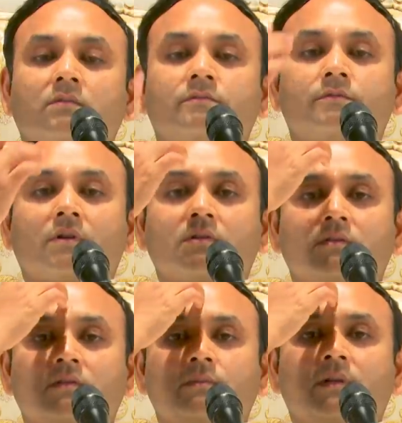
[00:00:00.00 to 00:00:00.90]
now
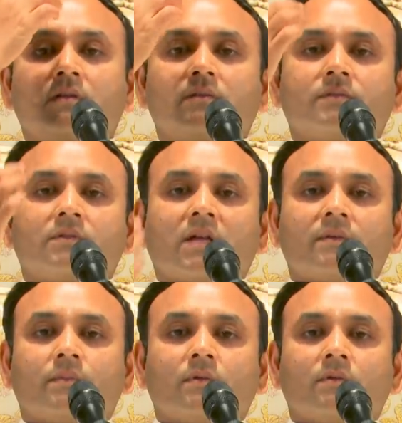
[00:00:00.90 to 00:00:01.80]
focus on the middle of your
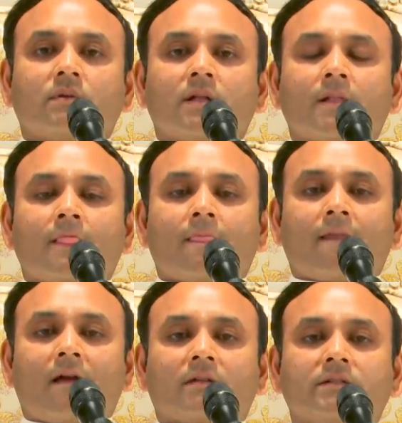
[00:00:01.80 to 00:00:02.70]
eyebrow,
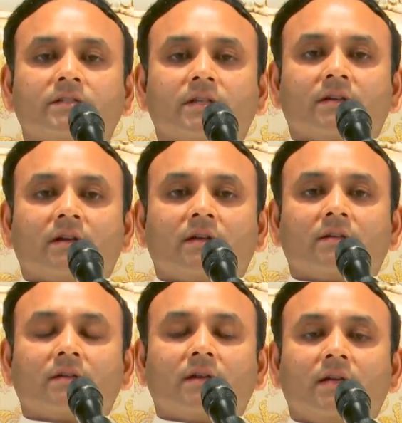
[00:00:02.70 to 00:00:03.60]
Ajna
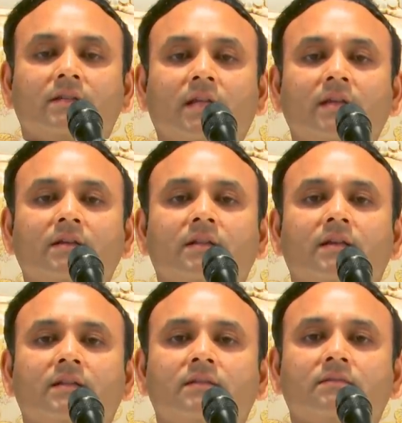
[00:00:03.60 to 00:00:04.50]
Chakra, and think
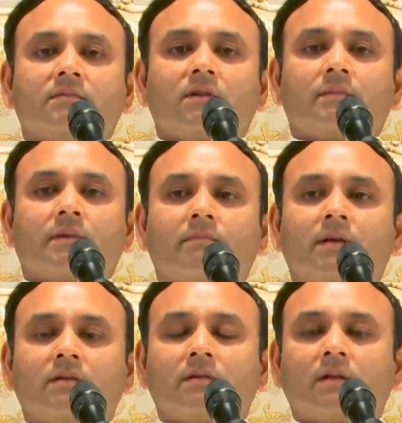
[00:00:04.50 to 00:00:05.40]
that you are
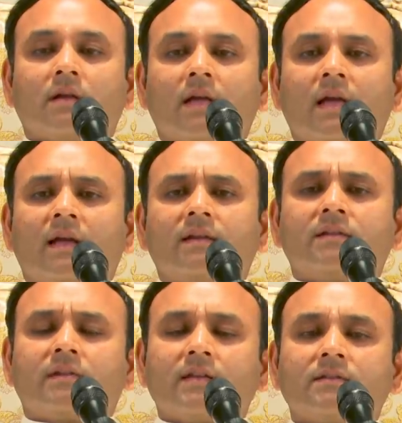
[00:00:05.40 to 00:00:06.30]
Brahman. And
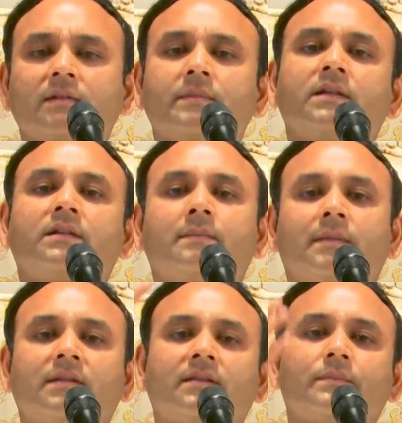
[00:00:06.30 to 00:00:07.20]
he tries, and immediately
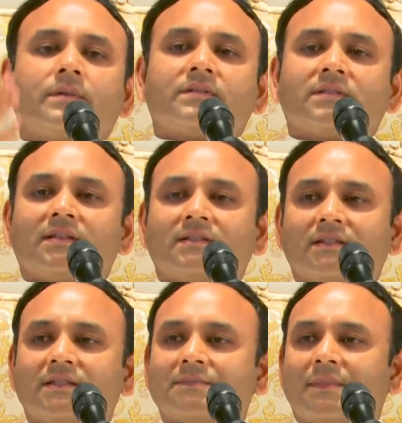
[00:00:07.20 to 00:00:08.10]
mother appears in
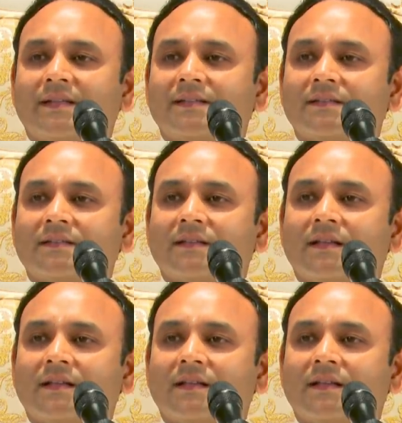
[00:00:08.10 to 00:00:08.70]
his, his mind.